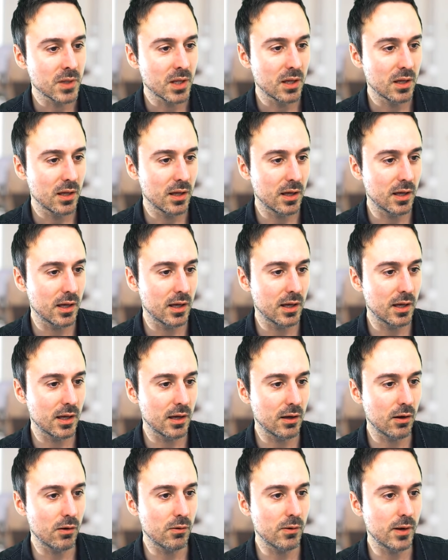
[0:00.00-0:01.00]
Uh,
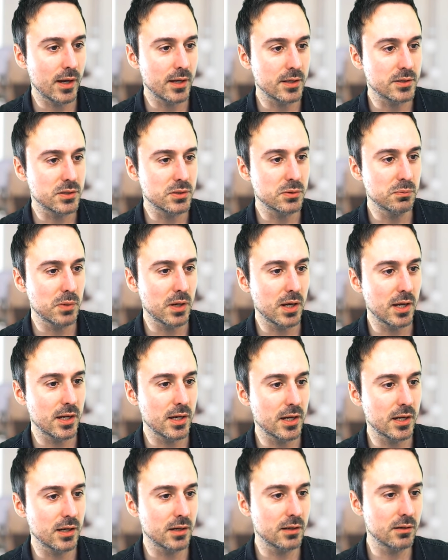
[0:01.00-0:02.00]
all right,
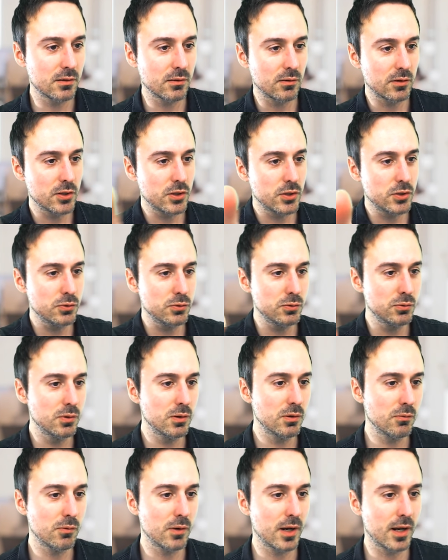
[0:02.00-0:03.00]
Sumaya, you,
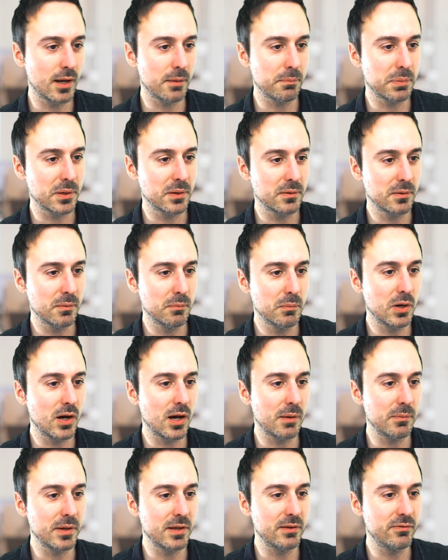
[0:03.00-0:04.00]
what up?
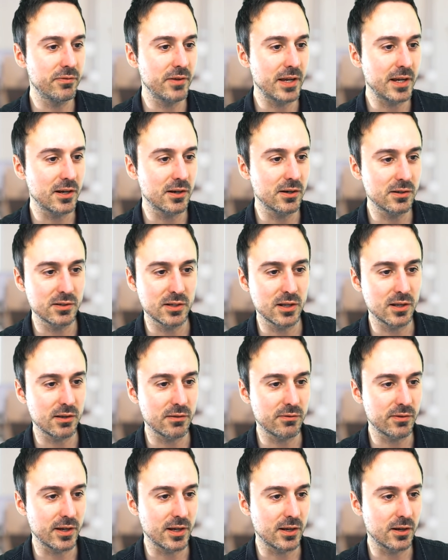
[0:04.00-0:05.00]
Mohammed Faker, not a
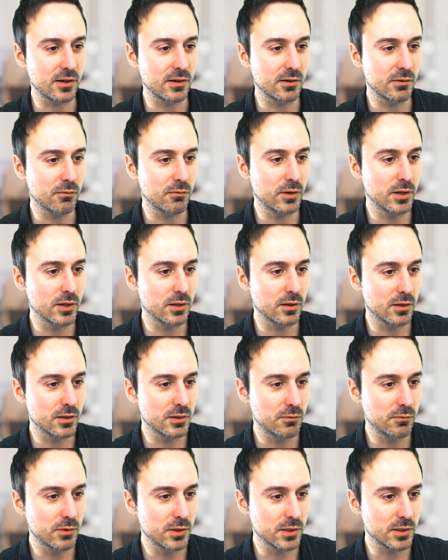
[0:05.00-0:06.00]
faker, real,
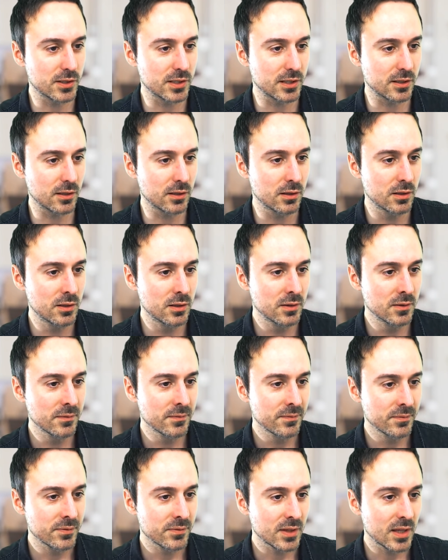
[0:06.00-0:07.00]
real deal.
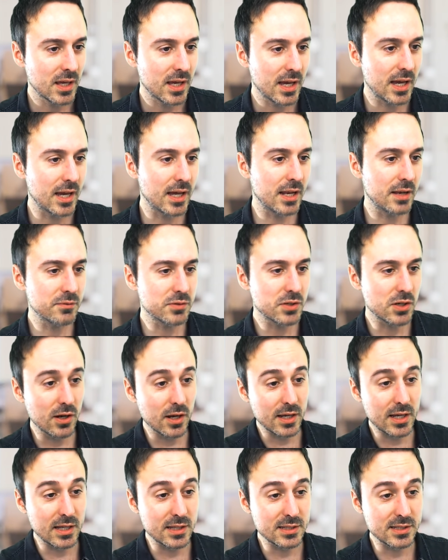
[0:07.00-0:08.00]
And I'm sorry I
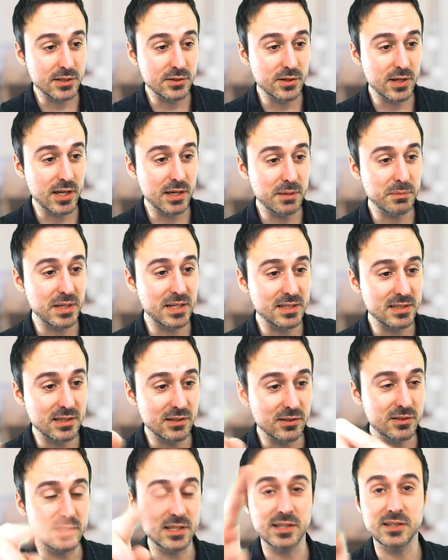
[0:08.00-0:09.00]
can't see your name, but it
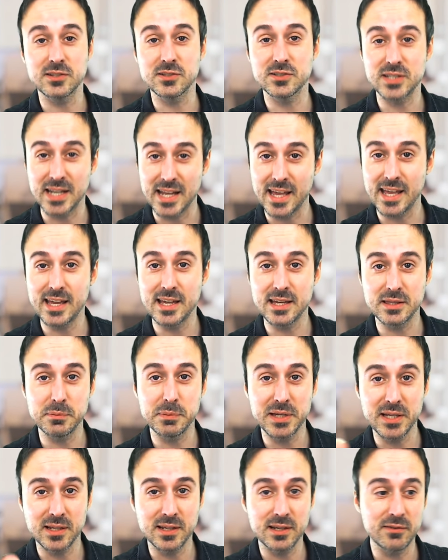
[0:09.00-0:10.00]
looks like there's an A at the
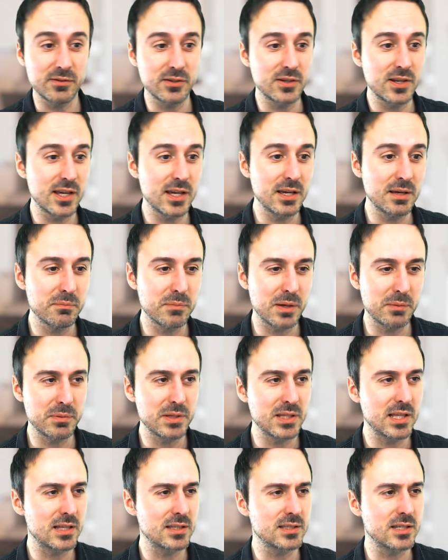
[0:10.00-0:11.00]
beginning of your name. Maybe
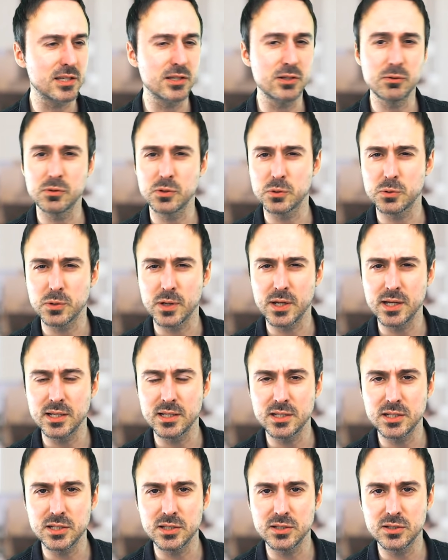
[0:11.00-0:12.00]
that's a
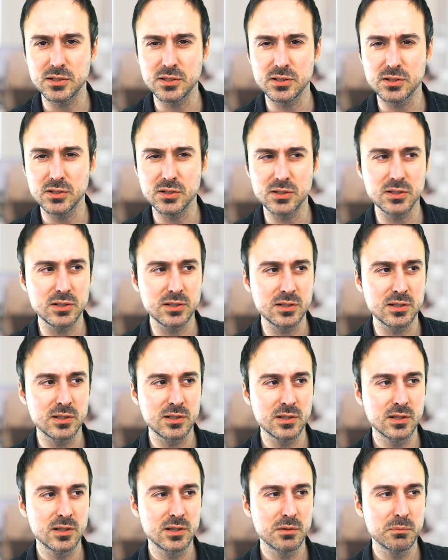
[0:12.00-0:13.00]
Ukrainian,
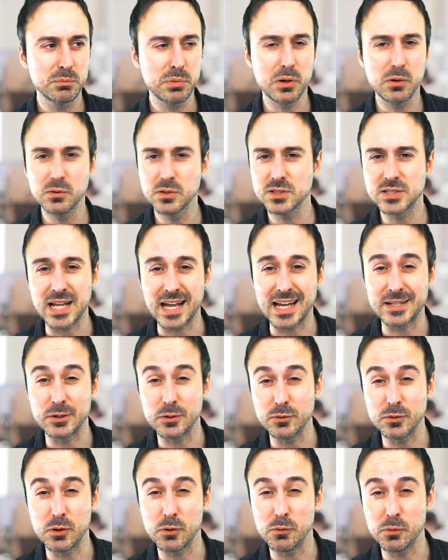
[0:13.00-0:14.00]
Polish. I
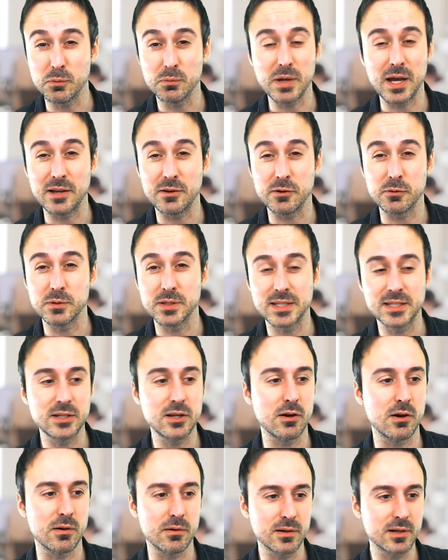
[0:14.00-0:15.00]
don't know. I don't really
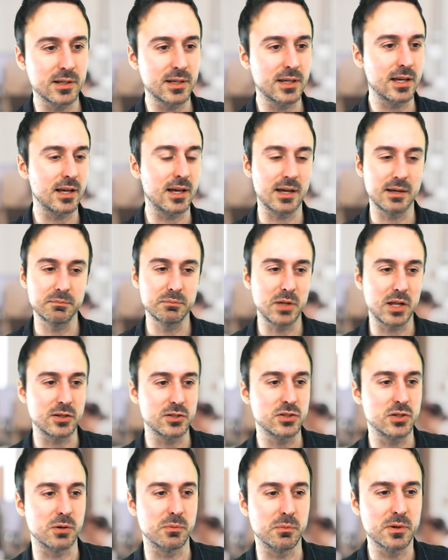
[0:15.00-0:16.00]
know. I'm gonna get. I'm not
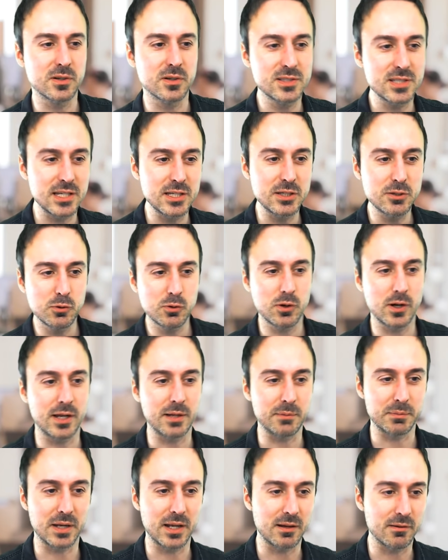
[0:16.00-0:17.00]
sure. I'm gonna say
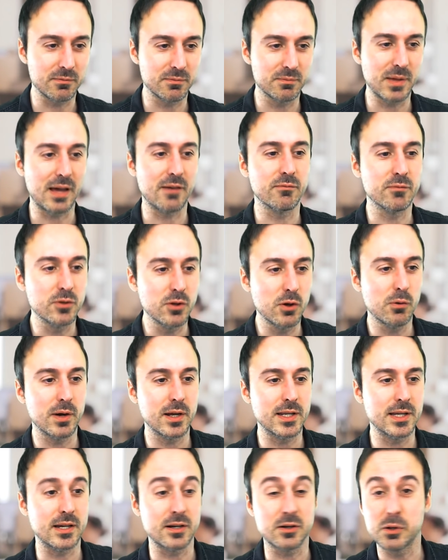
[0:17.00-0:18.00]
Ukraine, but I have no
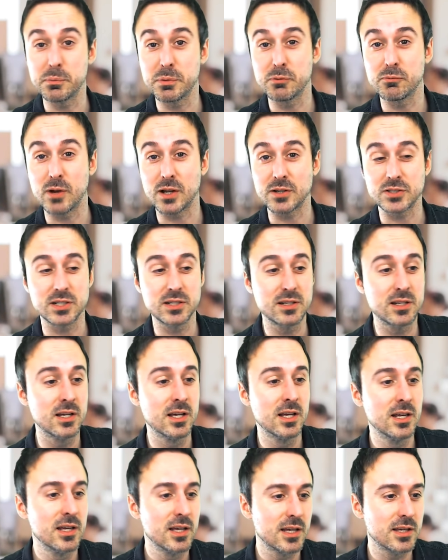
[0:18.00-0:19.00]
idea. It could be Russian
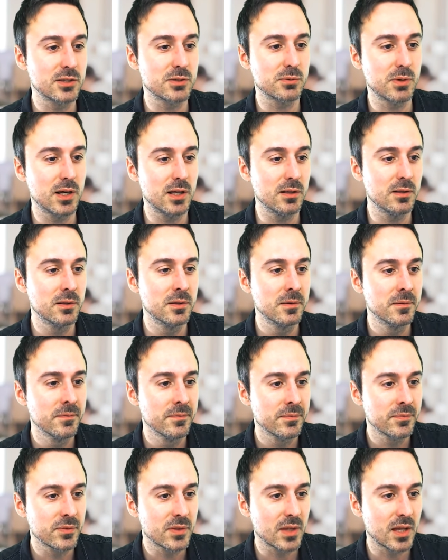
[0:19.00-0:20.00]
as well.
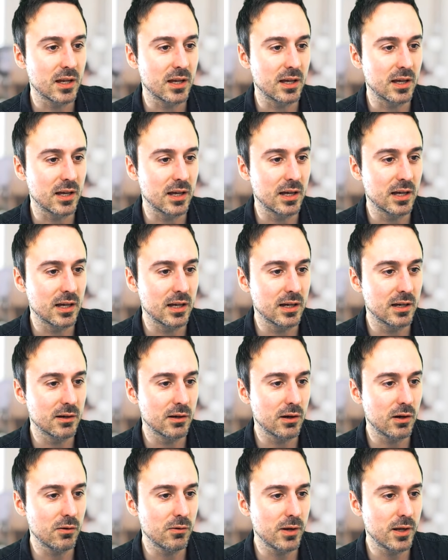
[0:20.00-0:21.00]
Uh,
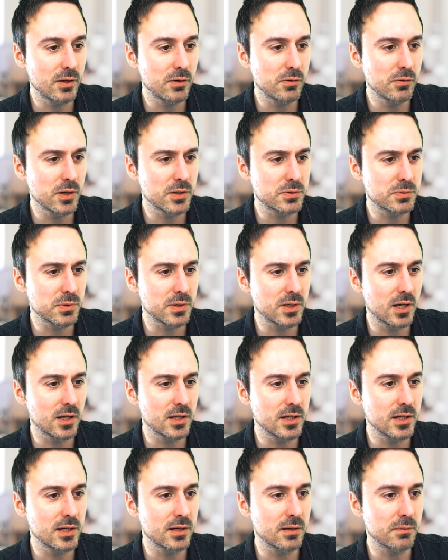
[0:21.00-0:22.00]
all right. Who else we got
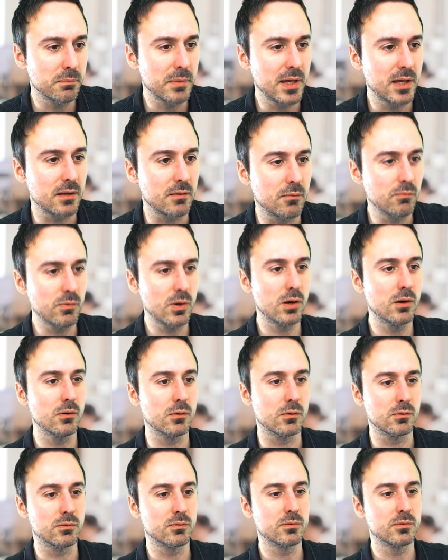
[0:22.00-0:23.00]
here? Man,
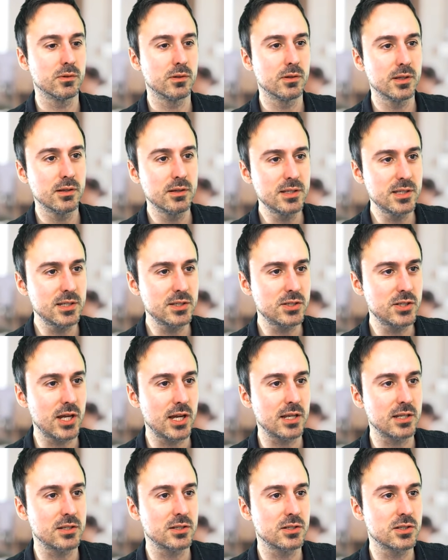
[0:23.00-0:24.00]
whoa. Is this
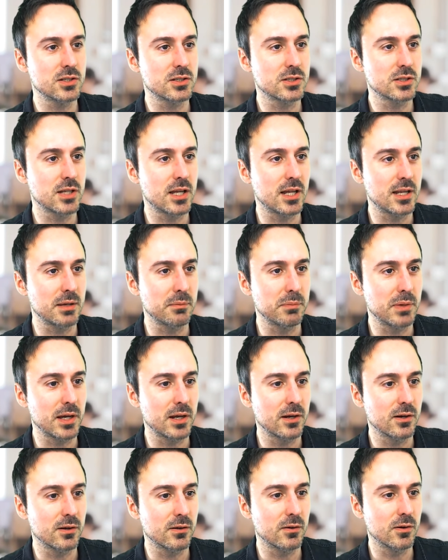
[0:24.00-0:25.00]
chat just getting
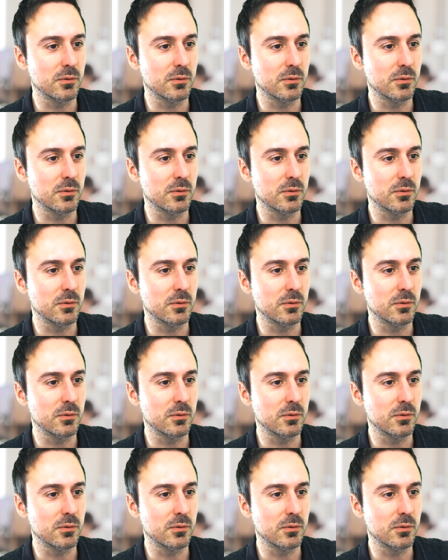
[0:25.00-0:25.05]
bigger, or